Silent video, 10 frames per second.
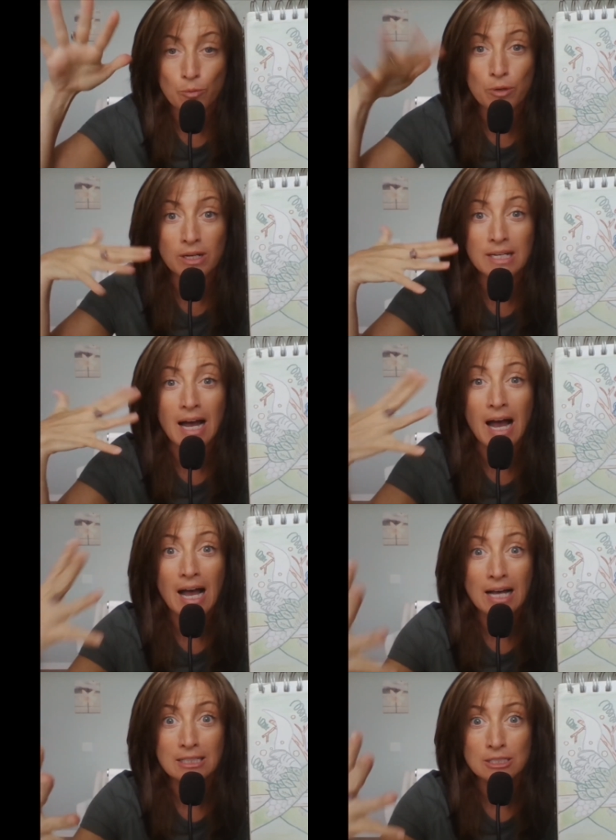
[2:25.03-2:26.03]

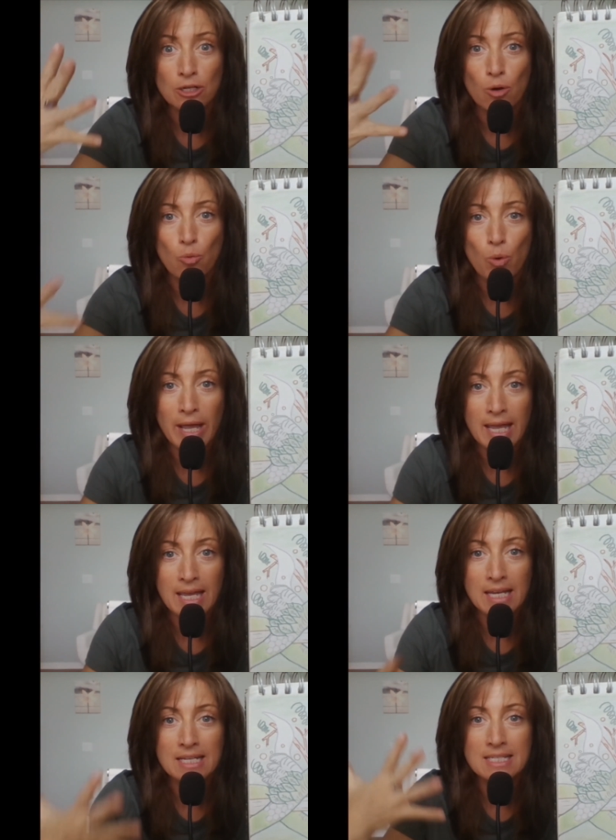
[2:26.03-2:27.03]
God
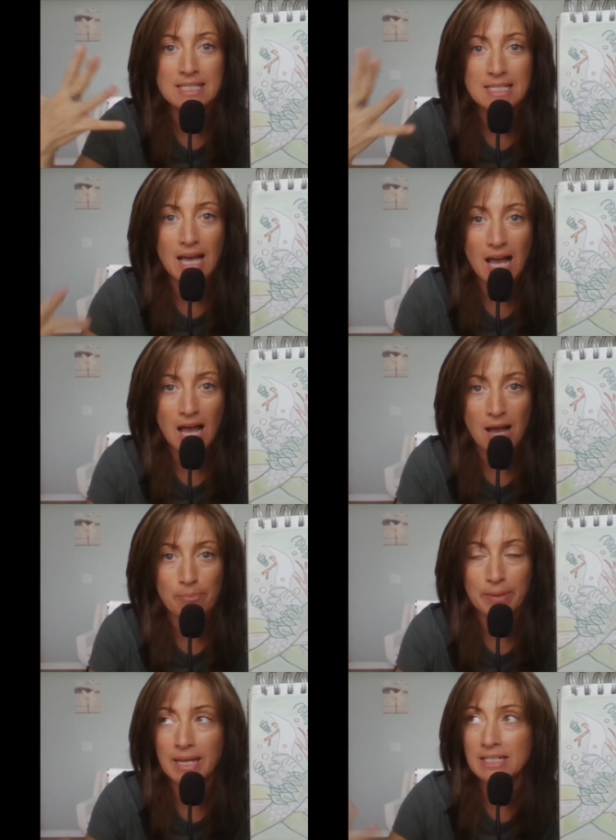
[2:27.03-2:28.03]
wakes
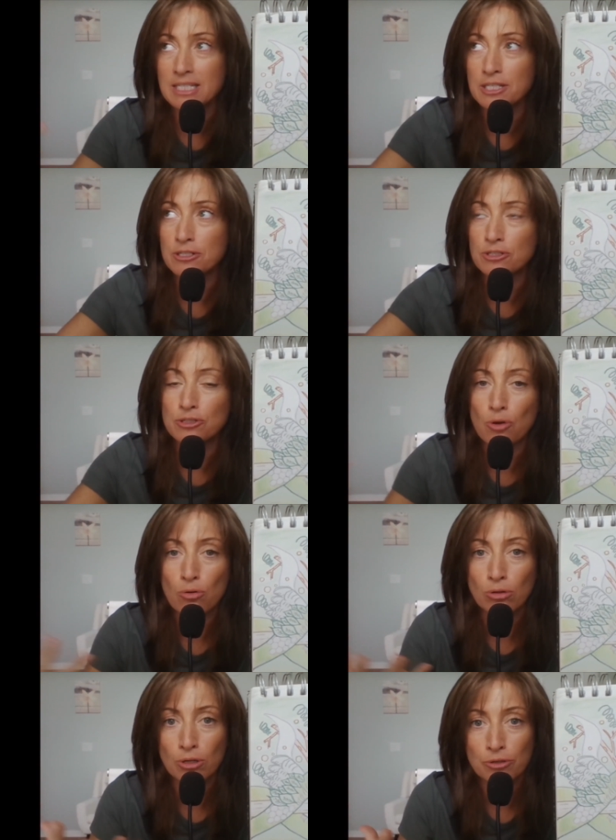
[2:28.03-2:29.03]
up. It's the
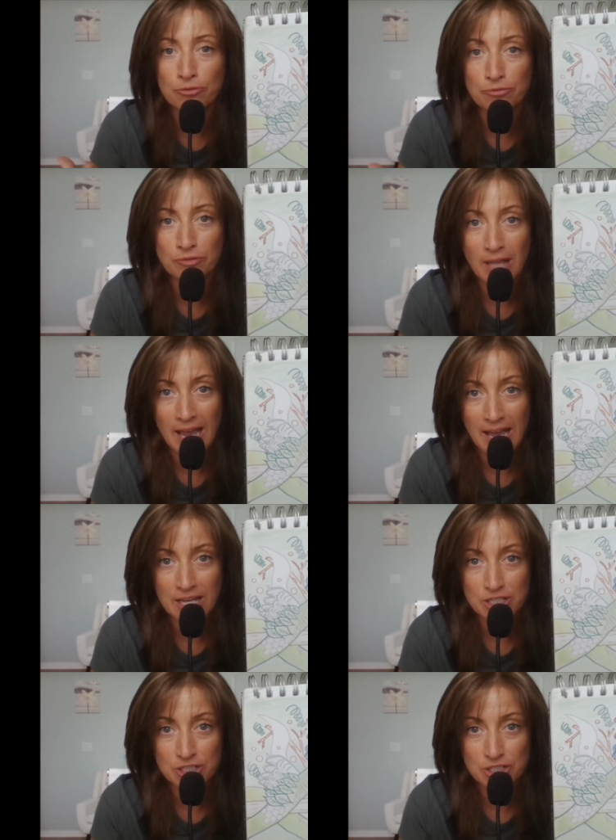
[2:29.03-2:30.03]
solar
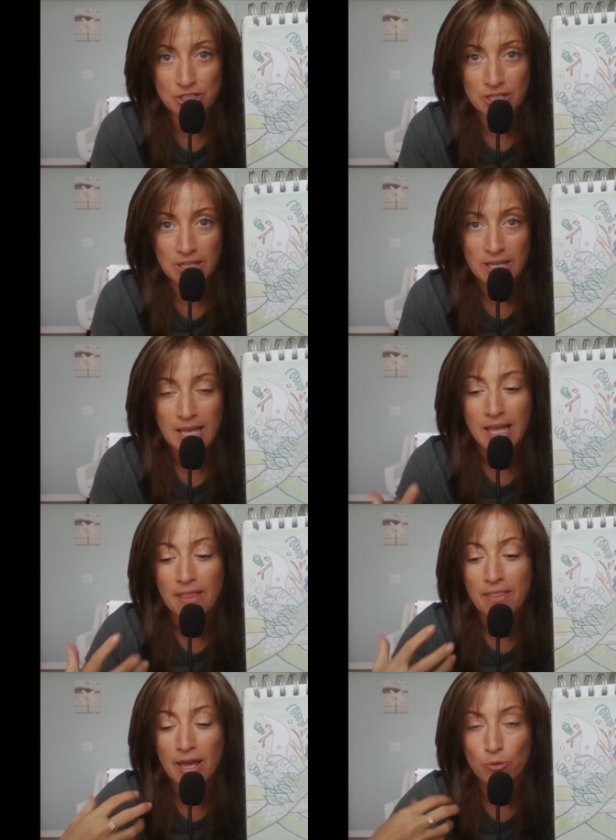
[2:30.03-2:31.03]
flash
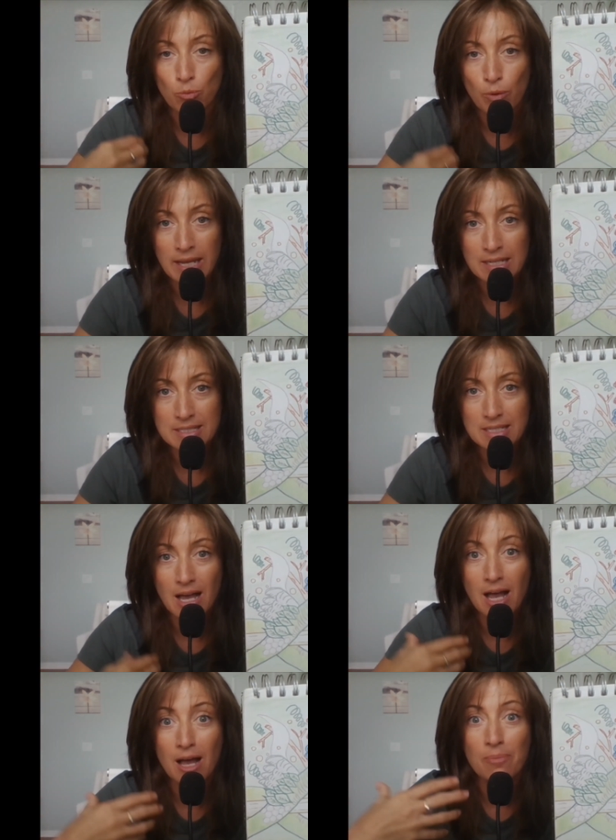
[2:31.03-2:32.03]
that wakes
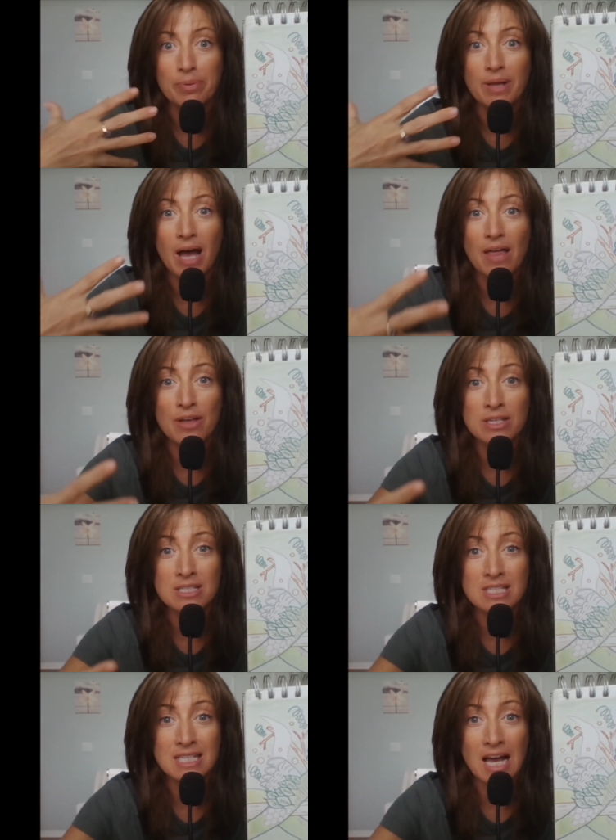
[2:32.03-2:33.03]
up the
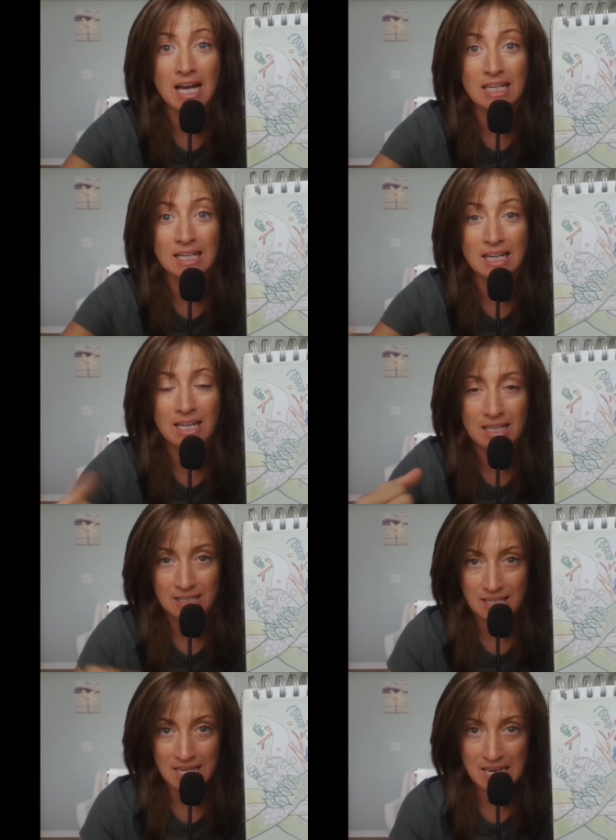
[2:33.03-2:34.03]
sun
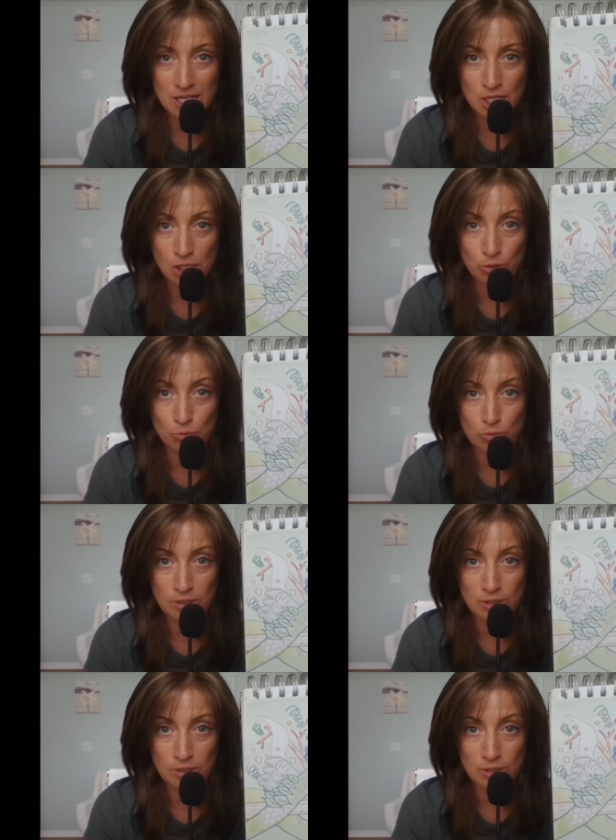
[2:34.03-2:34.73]
in you,